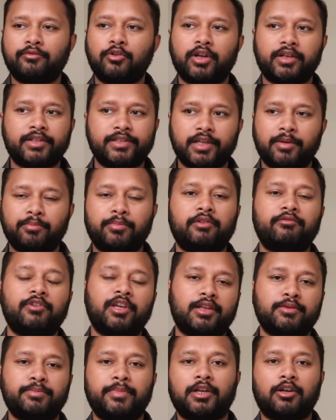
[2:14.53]
For example, we
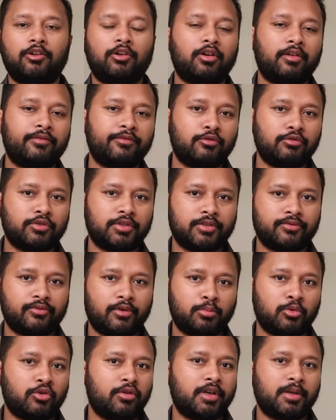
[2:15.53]
expect a lot of questions
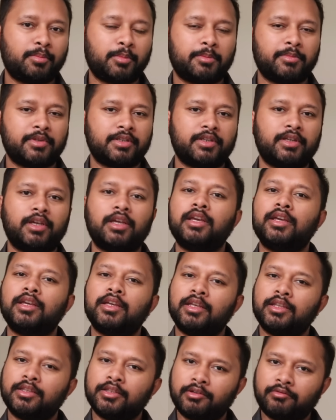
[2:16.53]
from quantum chemistry.
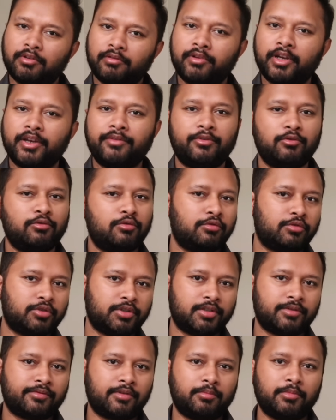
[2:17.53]
There were very few
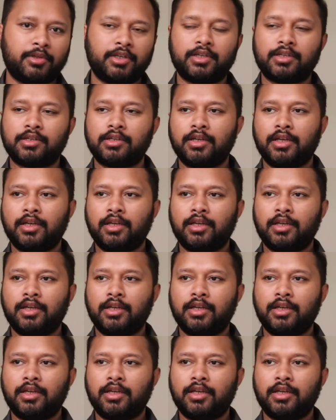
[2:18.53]
questions from there.